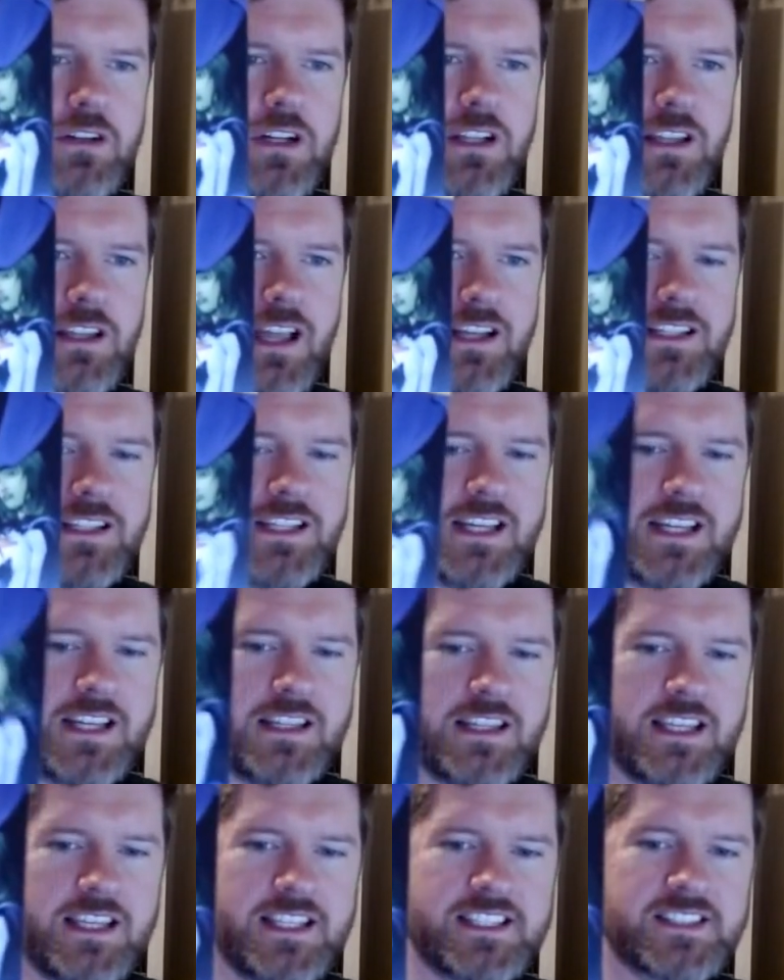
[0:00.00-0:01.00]
collecting
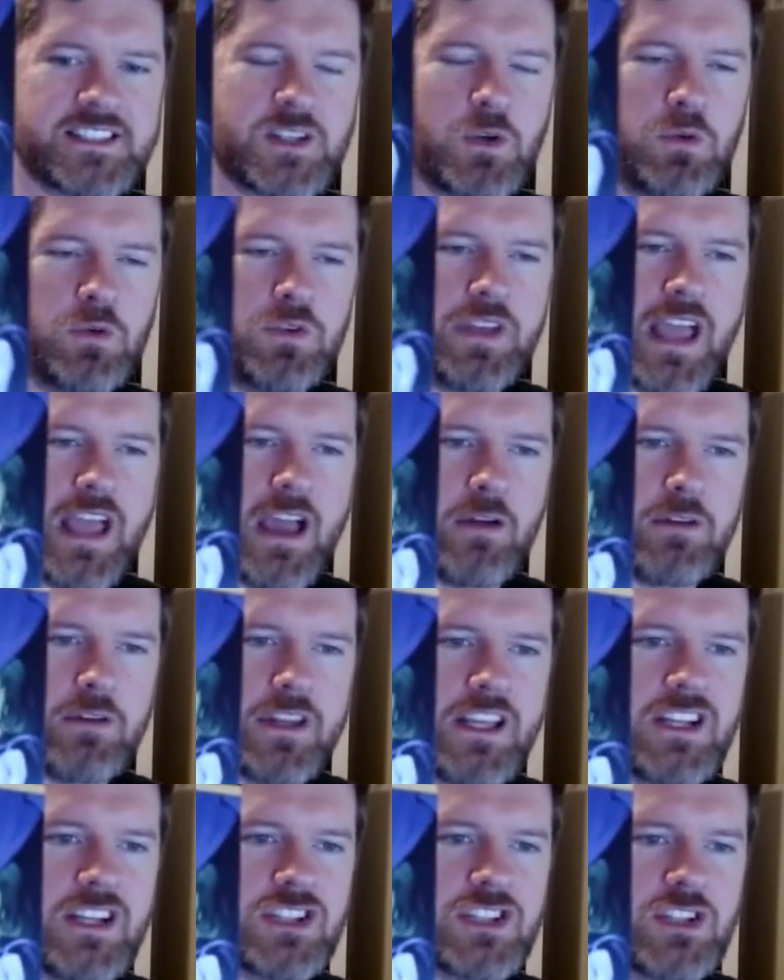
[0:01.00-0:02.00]
the sold out
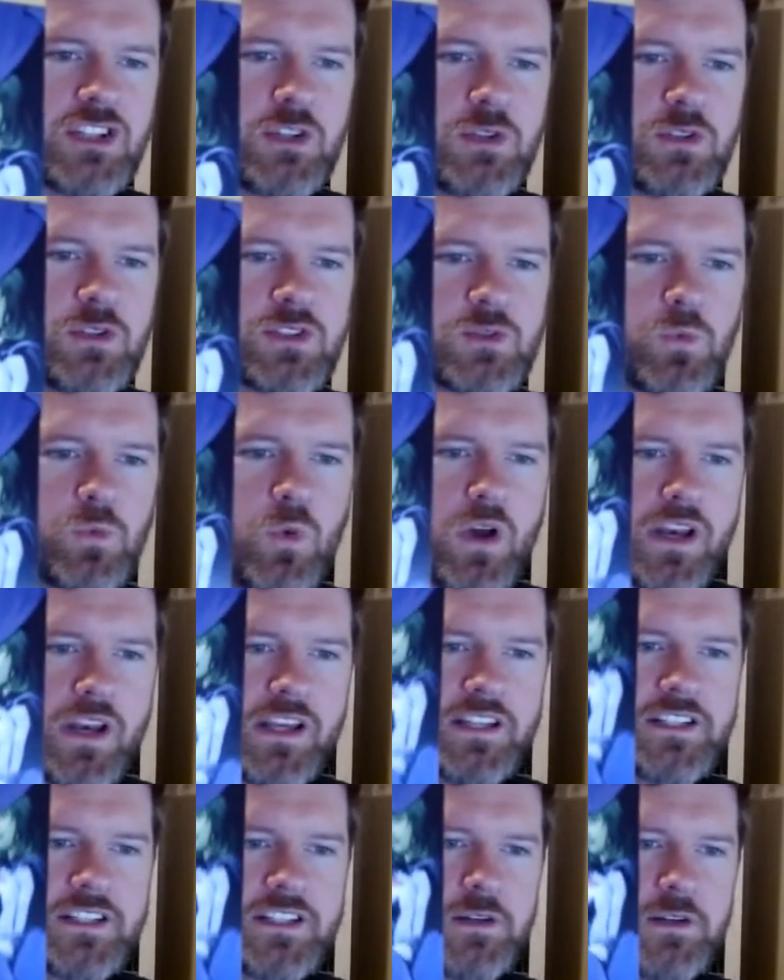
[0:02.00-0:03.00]
issues 1
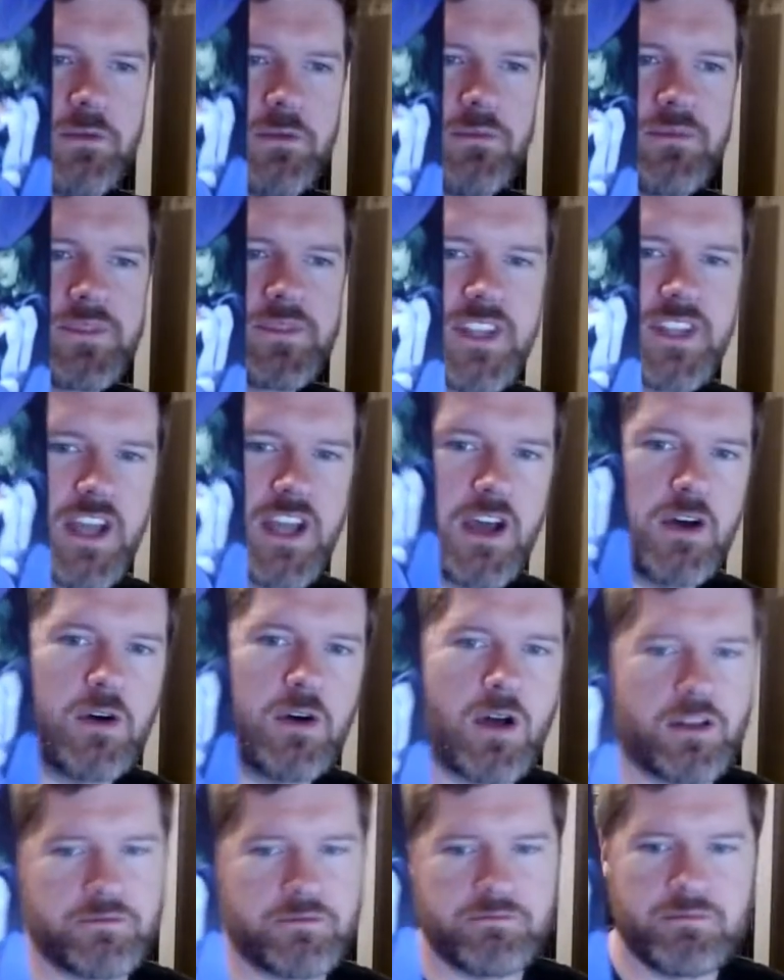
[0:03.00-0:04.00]
and 2. So
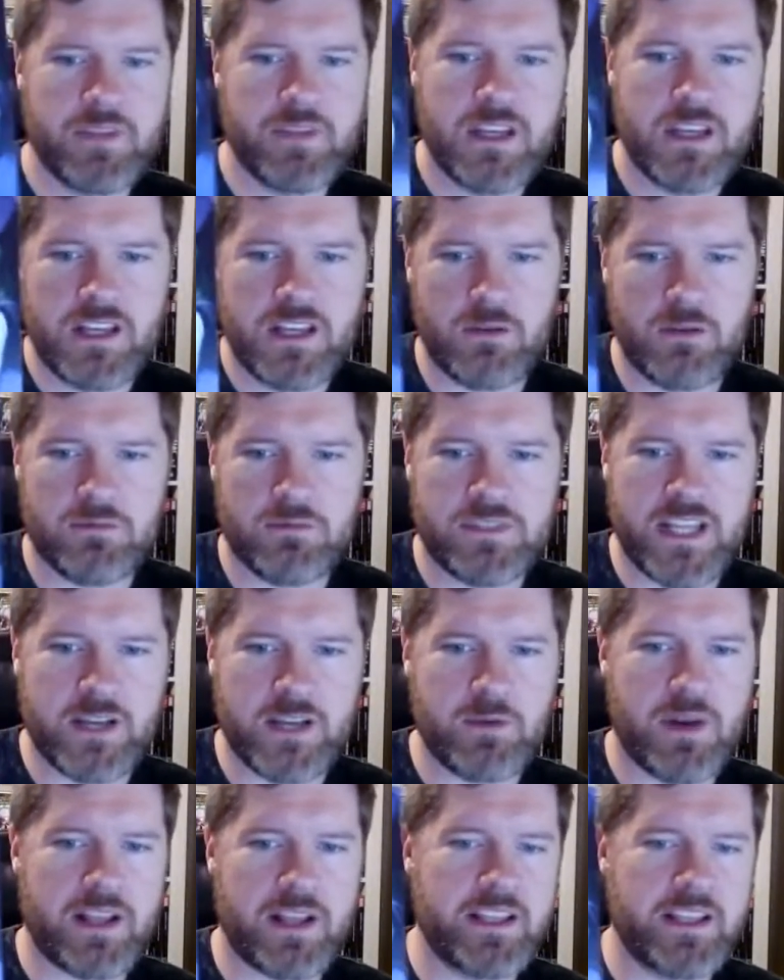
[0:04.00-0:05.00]
I'll, take
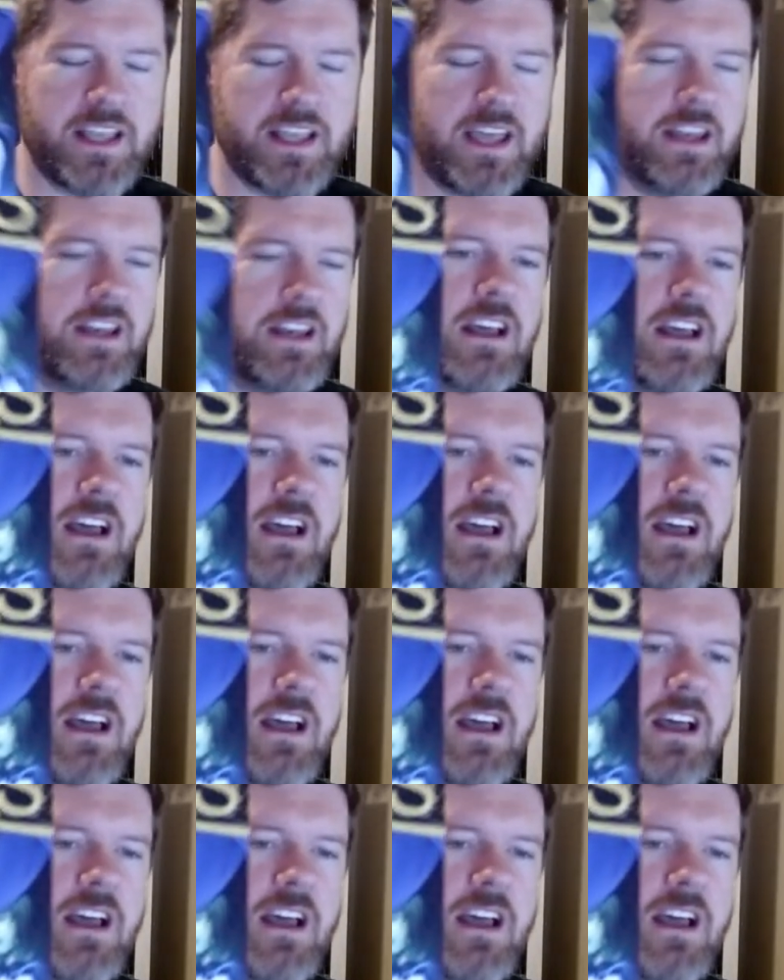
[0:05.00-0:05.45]
what I can get.